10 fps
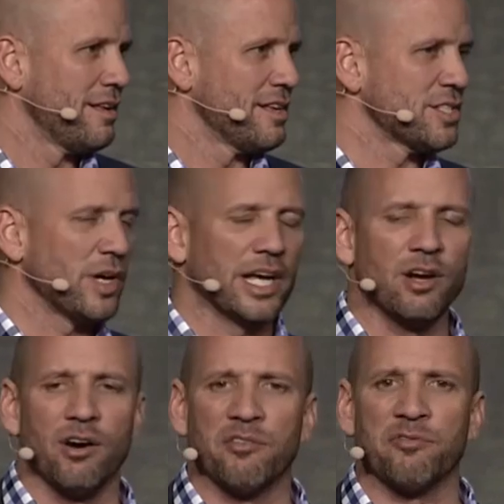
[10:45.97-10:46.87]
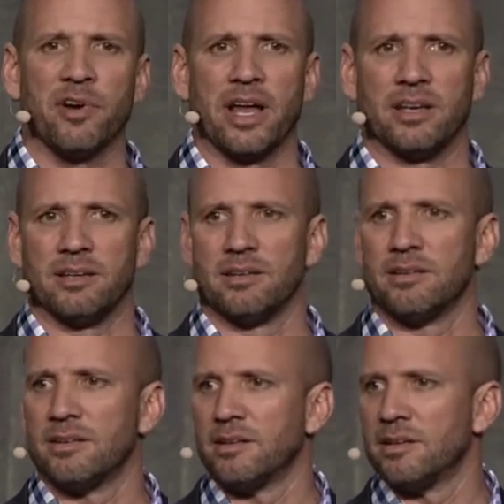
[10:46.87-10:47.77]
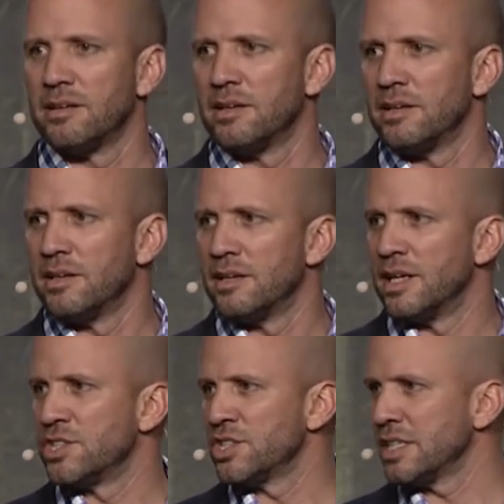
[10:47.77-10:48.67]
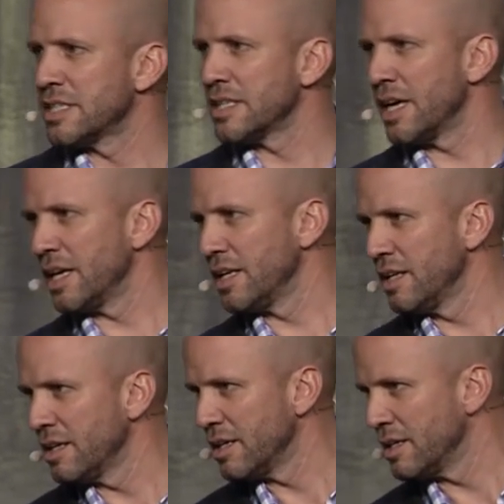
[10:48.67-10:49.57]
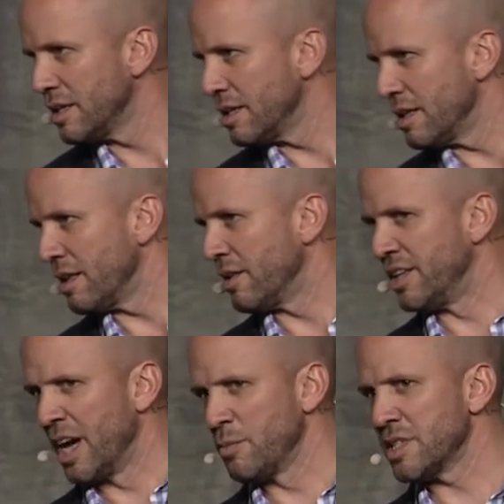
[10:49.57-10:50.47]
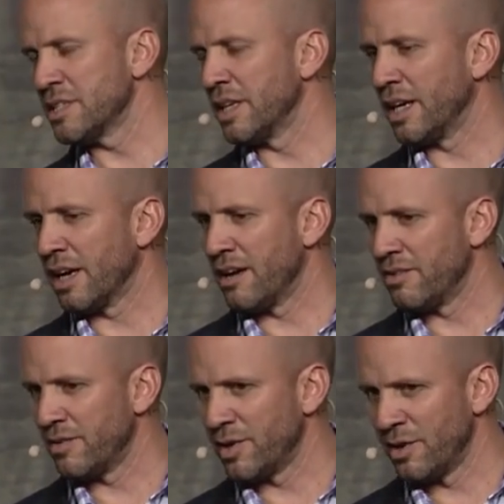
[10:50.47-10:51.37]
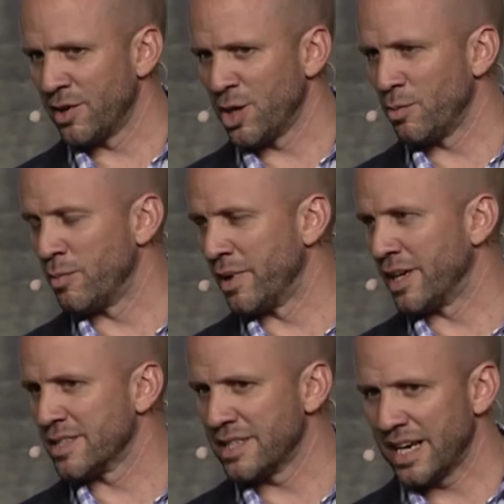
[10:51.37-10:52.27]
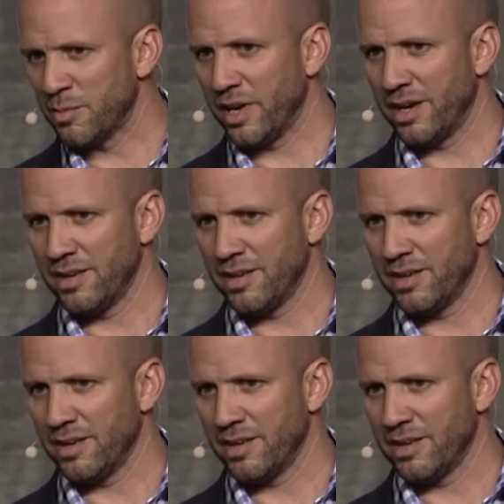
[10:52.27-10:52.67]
So I called a friend, and she said the dumbest thing I've ever heard a human being say to me